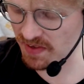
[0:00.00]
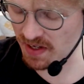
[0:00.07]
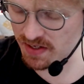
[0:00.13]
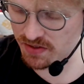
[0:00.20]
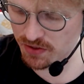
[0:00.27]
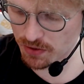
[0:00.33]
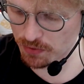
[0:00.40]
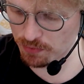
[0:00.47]

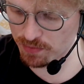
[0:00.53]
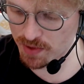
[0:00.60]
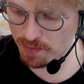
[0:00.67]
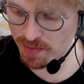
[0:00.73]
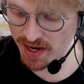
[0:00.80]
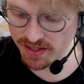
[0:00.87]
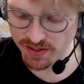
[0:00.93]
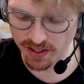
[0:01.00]
And so the
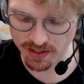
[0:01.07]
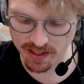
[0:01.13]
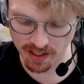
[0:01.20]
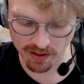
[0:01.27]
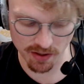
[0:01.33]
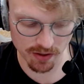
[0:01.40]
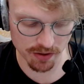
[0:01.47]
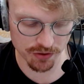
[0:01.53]
basic
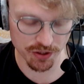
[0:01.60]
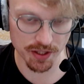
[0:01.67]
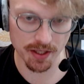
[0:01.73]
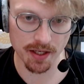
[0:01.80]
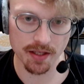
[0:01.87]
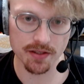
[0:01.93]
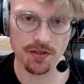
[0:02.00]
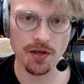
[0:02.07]
technology
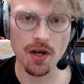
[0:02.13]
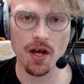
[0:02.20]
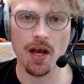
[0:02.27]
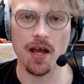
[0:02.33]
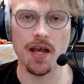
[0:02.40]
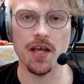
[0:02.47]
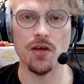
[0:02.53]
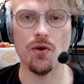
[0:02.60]
is
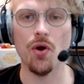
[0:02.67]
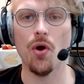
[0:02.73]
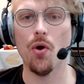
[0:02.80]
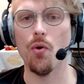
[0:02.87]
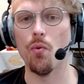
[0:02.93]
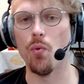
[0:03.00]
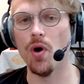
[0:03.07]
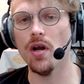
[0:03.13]
a
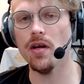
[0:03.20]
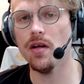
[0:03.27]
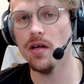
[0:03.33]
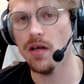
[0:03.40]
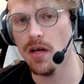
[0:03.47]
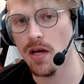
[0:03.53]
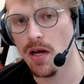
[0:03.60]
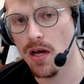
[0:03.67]

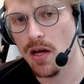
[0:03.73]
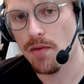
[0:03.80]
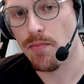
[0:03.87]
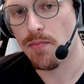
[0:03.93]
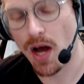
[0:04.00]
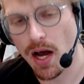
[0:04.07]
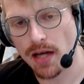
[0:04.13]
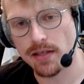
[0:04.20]

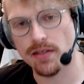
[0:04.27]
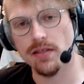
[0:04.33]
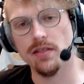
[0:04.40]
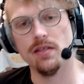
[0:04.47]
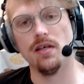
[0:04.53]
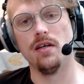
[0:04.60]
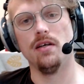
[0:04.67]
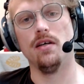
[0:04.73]
one-pot
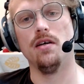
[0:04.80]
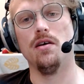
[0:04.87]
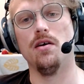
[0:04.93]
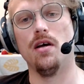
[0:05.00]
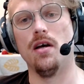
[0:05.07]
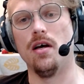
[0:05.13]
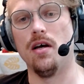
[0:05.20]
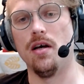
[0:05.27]

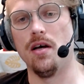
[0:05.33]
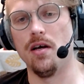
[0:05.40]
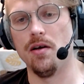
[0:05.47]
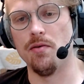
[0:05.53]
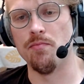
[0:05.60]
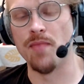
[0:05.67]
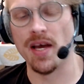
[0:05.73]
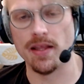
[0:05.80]

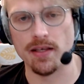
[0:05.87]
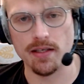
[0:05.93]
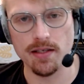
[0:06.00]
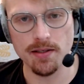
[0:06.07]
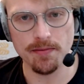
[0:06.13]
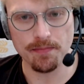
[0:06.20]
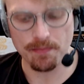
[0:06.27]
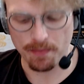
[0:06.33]

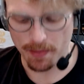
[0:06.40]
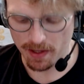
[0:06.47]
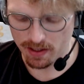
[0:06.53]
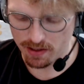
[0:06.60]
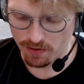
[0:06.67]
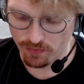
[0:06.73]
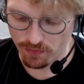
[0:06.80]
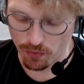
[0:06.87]
method
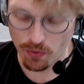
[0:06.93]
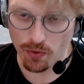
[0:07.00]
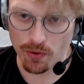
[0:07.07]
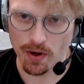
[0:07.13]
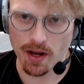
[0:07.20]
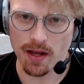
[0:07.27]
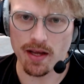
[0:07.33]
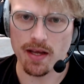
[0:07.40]

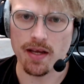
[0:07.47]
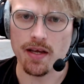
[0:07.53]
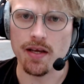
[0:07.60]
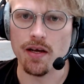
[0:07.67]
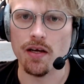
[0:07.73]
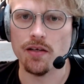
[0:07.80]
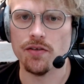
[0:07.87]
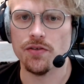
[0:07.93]
for
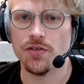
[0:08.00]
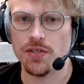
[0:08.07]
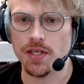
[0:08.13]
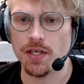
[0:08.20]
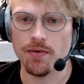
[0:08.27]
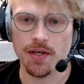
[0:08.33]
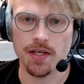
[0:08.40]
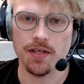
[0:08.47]
a
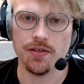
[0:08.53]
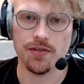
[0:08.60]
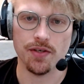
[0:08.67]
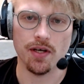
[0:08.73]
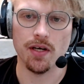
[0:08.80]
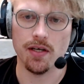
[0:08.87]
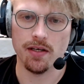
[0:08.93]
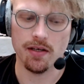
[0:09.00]
series
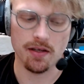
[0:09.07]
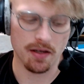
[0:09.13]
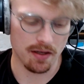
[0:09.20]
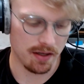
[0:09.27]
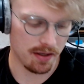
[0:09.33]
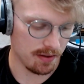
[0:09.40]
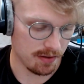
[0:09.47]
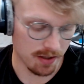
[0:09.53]

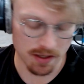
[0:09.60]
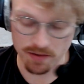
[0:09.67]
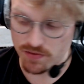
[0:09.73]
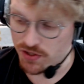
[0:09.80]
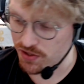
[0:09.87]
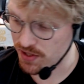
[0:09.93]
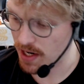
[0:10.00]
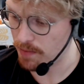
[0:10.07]
of
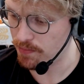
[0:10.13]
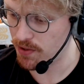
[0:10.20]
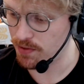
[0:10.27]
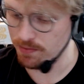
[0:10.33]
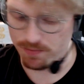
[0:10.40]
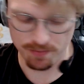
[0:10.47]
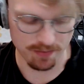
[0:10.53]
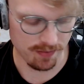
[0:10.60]
steps
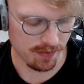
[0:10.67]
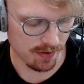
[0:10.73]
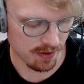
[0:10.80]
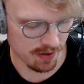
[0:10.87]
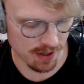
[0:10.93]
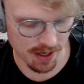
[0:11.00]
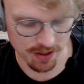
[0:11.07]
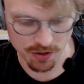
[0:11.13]

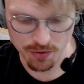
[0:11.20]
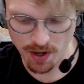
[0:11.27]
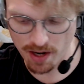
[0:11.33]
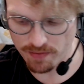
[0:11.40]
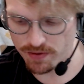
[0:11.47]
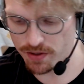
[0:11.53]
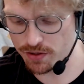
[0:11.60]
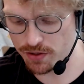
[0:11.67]
that you
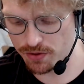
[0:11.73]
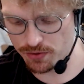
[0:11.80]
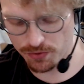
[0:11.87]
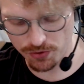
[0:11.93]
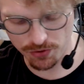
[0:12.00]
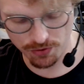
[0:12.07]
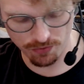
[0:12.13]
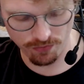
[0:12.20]
have to
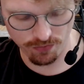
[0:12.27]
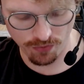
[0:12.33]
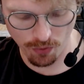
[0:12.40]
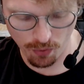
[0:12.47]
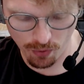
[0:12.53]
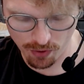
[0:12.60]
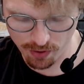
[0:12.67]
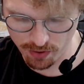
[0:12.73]
use
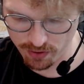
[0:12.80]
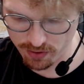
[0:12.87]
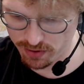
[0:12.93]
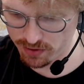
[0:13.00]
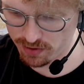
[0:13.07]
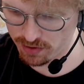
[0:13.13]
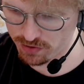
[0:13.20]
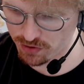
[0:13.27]
for
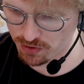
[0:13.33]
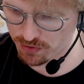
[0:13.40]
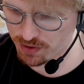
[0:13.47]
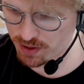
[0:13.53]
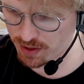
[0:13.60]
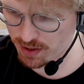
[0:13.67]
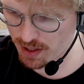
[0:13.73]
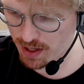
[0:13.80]

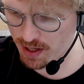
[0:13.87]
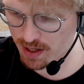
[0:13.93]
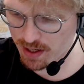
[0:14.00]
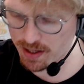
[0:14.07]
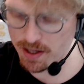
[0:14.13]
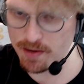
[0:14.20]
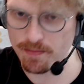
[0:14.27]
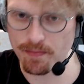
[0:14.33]
turning
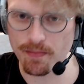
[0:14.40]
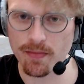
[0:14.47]
a